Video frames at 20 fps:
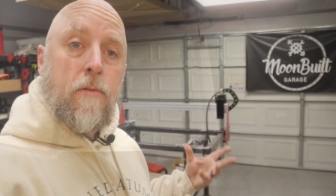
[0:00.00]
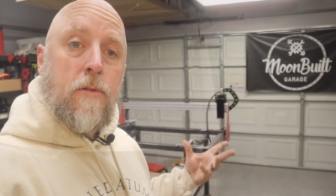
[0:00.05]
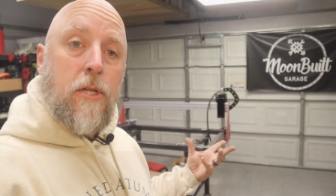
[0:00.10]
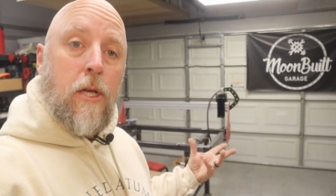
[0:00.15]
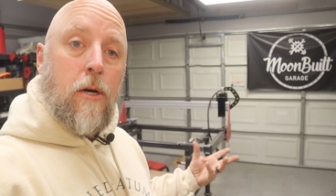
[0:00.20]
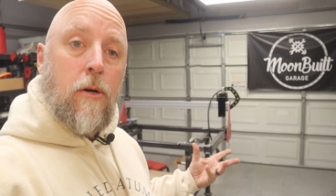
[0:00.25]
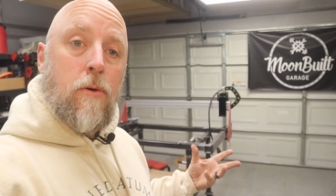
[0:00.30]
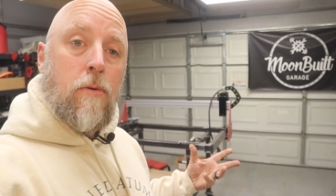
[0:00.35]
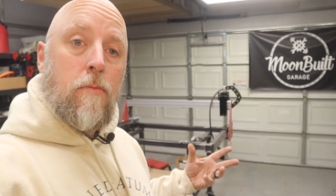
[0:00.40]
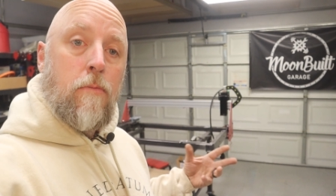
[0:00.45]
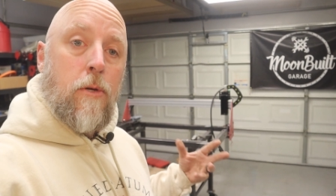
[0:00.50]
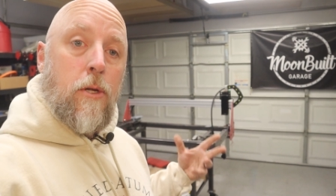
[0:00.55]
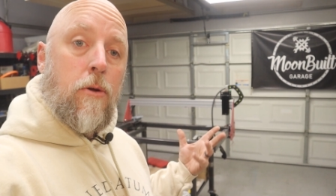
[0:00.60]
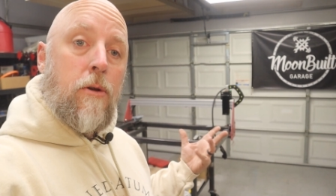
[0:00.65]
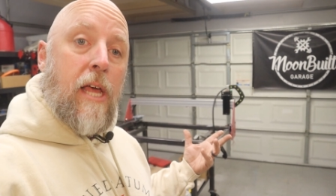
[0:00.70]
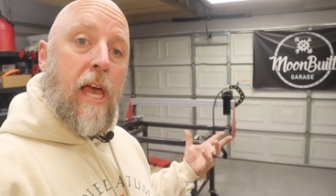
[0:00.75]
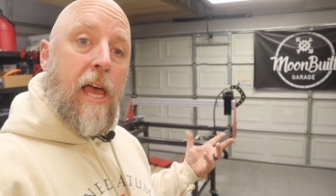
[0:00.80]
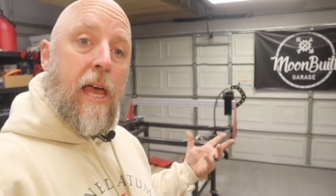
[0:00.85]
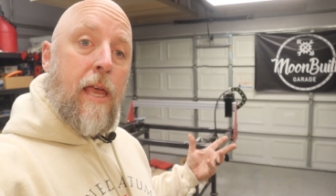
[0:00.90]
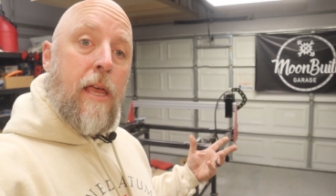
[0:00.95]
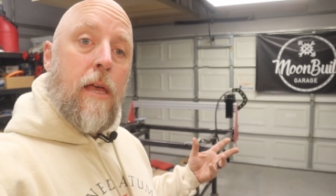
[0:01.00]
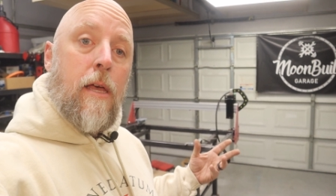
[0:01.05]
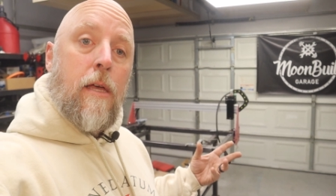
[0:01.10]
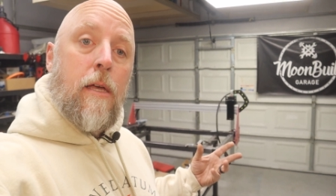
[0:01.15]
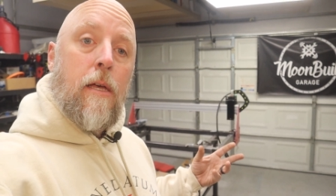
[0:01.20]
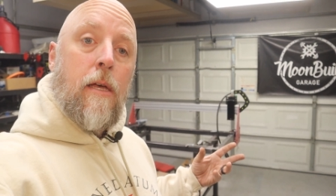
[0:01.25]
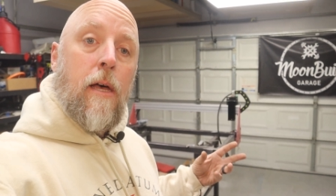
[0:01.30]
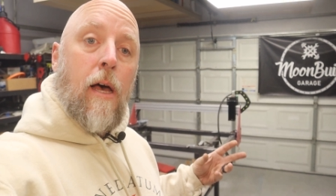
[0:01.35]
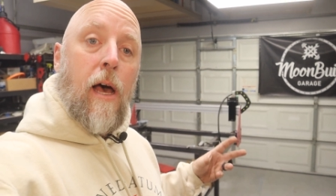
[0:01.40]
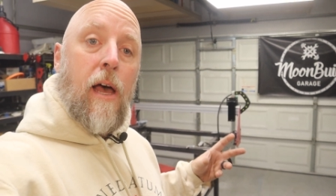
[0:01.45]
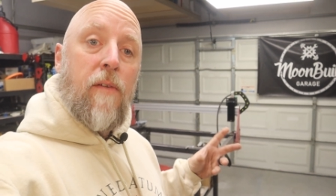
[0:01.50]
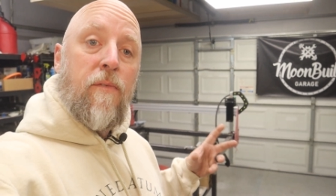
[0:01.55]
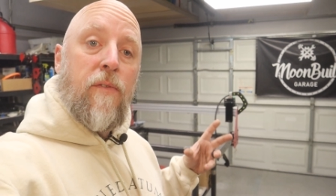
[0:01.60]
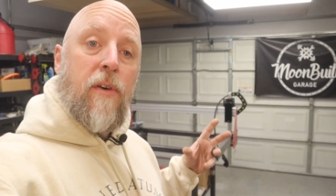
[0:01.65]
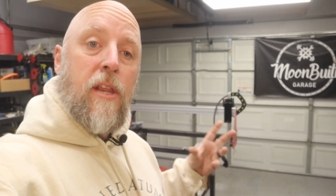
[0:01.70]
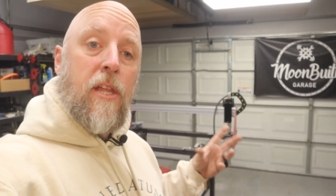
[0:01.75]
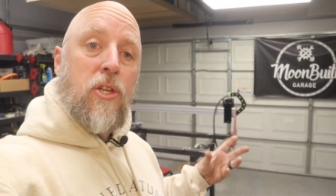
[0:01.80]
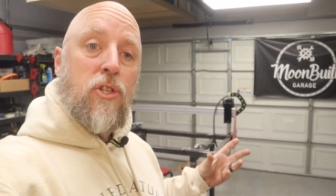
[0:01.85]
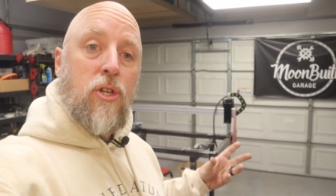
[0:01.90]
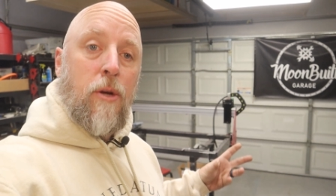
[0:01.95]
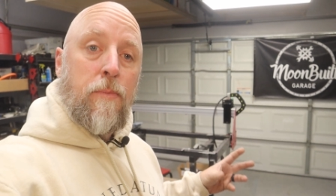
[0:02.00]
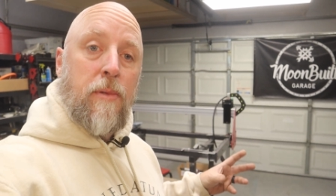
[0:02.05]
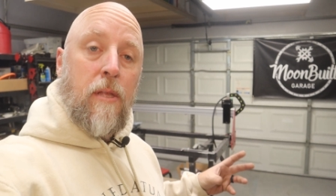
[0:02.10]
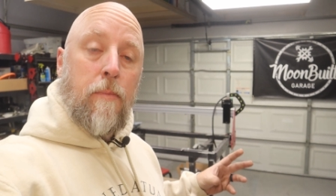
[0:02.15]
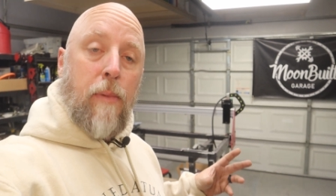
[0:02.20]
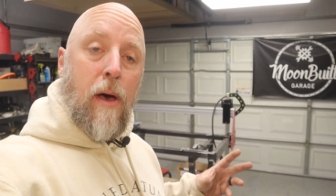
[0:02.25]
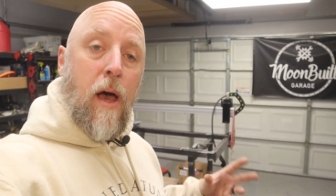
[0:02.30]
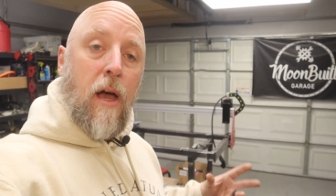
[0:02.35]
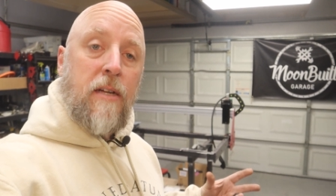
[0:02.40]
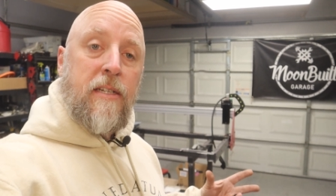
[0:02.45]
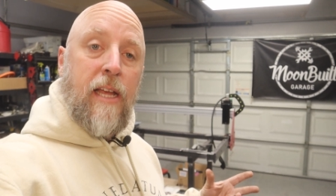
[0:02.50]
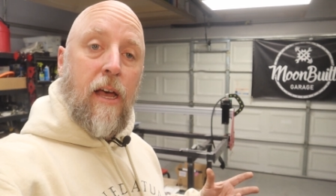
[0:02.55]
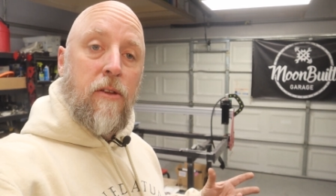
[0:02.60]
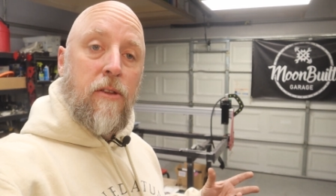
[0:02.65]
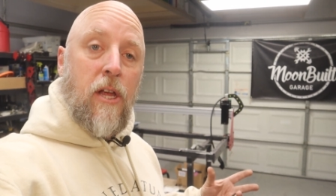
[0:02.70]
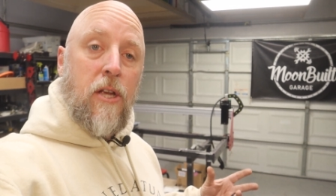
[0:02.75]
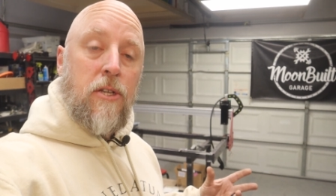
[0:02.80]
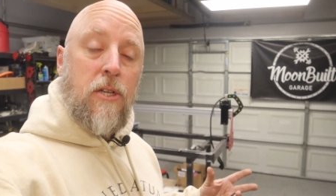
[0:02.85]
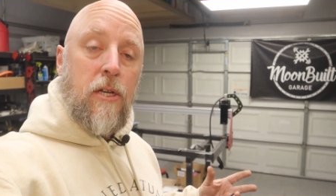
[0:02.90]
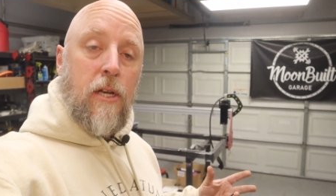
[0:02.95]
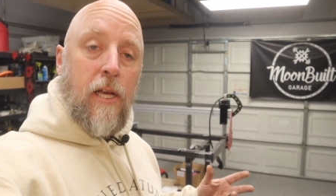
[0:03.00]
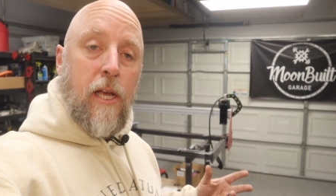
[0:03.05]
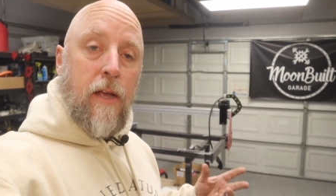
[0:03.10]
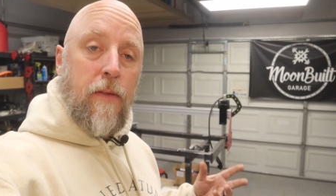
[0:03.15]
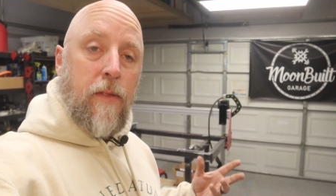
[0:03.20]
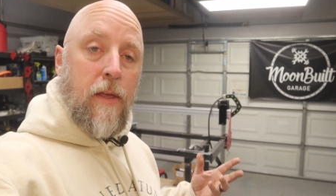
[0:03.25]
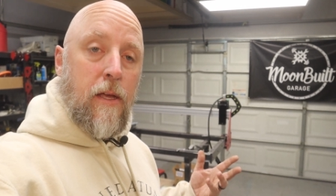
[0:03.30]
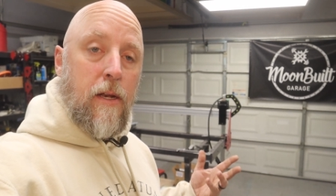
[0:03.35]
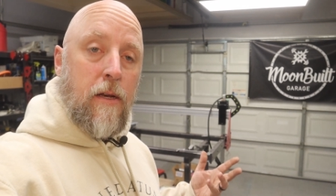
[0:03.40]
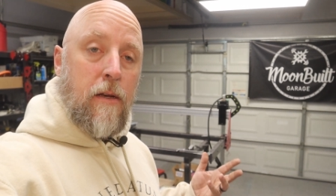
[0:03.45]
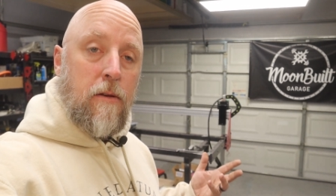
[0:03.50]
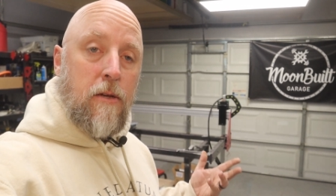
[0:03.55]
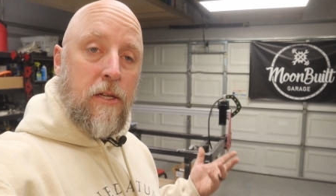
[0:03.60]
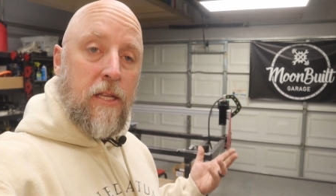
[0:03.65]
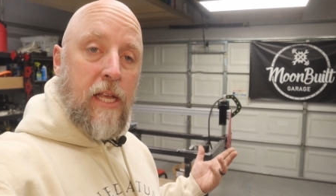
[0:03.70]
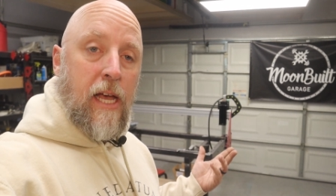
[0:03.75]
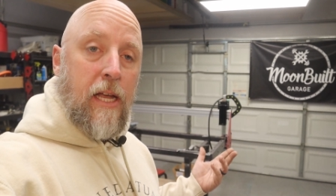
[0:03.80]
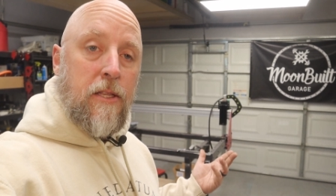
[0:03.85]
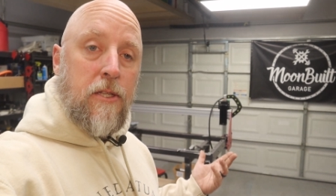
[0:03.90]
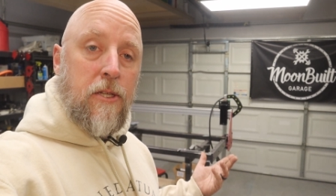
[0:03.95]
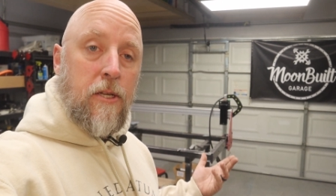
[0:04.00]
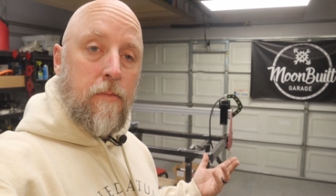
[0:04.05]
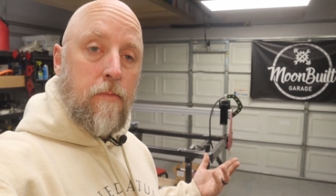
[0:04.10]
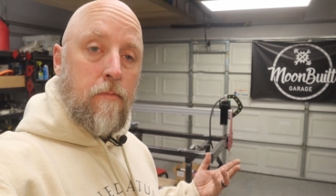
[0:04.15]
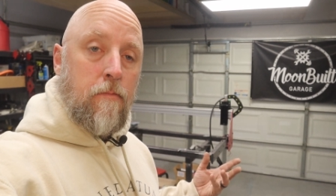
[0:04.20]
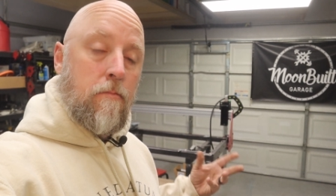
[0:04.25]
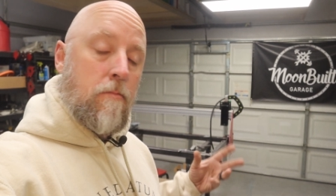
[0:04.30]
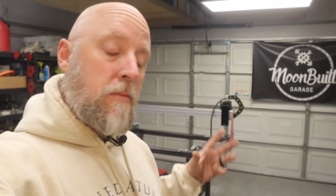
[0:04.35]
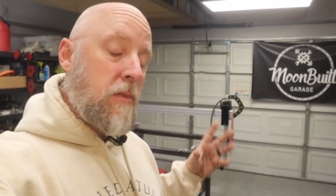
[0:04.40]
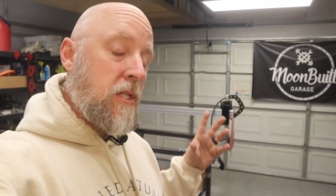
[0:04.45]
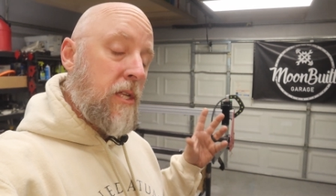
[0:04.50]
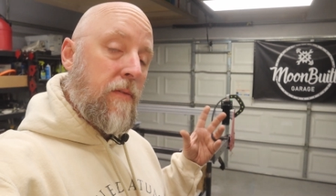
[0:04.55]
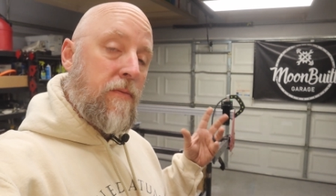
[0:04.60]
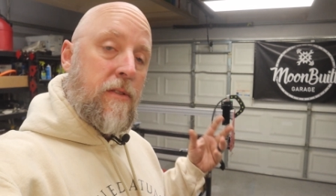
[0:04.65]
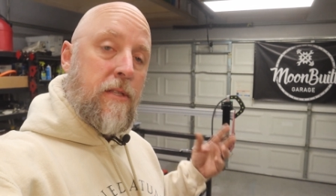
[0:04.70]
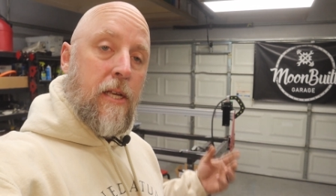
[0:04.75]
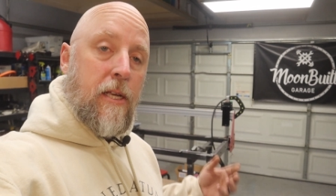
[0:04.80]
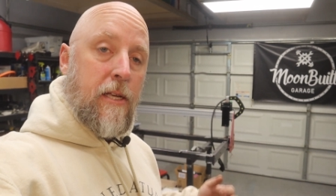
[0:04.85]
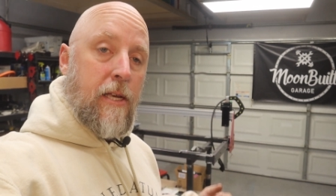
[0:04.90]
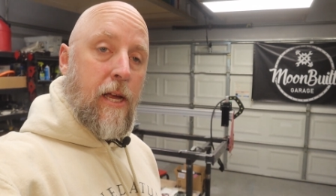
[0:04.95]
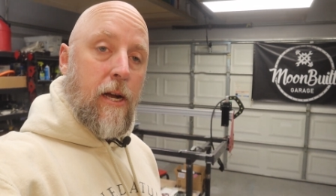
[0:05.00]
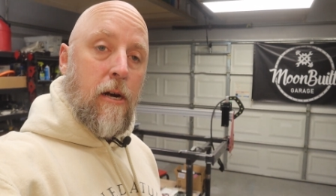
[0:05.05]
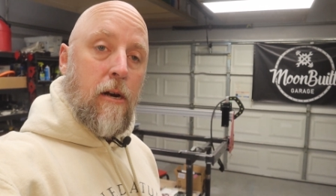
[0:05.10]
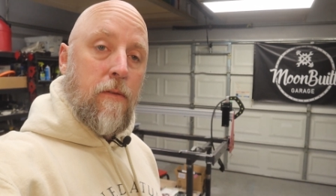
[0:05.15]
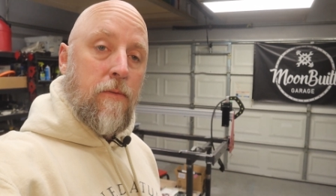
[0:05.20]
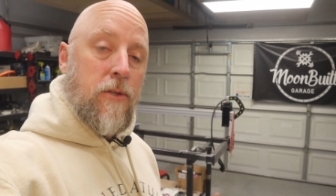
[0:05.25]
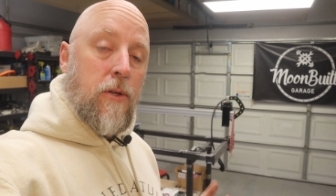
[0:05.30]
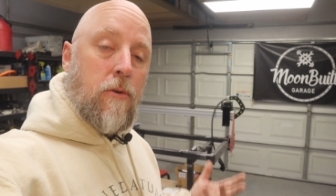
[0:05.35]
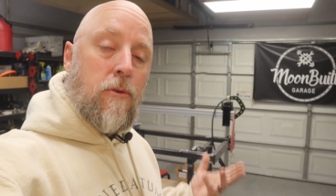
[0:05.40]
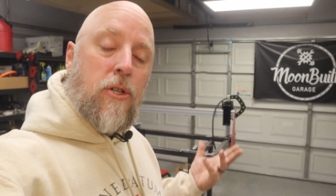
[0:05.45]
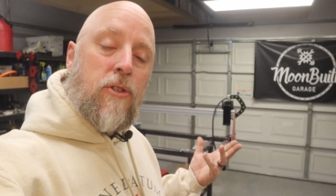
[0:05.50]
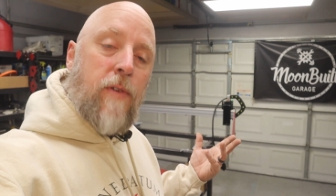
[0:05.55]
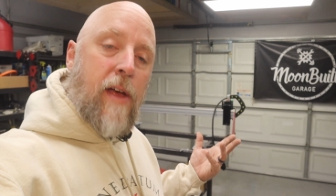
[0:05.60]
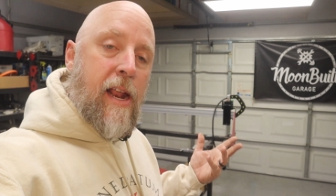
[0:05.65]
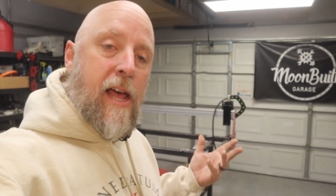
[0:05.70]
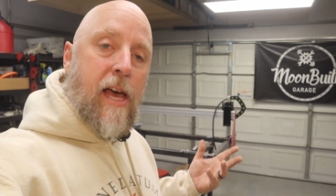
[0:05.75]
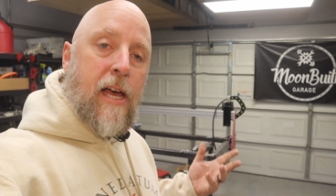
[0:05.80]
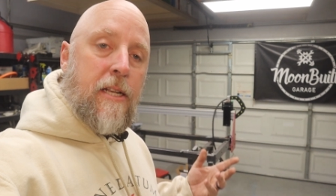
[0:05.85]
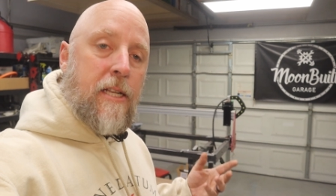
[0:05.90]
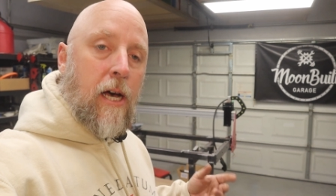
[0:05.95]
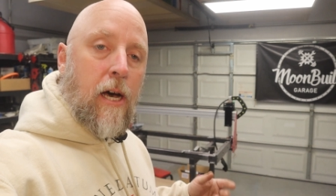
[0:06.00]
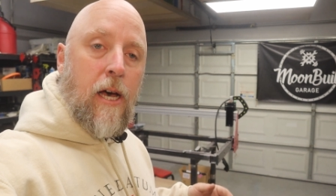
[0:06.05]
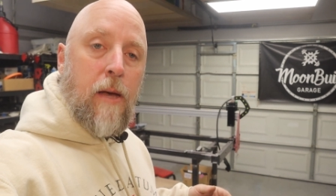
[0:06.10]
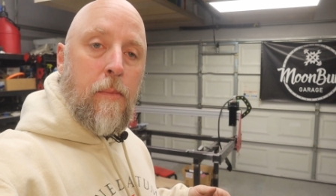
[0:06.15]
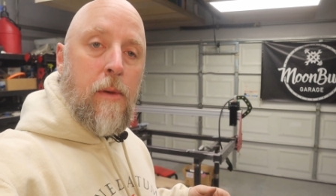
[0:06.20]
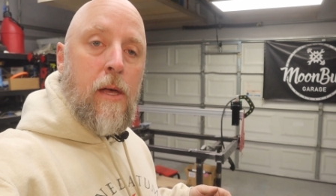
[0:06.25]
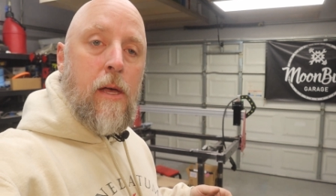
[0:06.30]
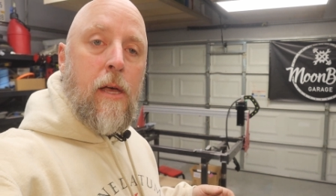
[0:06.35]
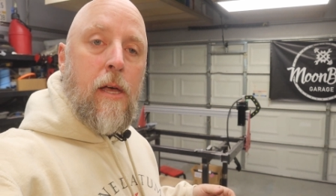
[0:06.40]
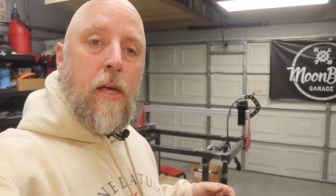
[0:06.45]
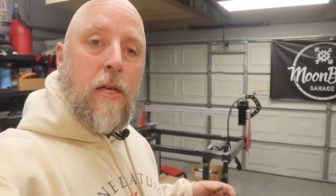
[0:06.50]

So new day. I finished stripping the box down yesterday and then just had some stuff to take care of. So just ran out of time.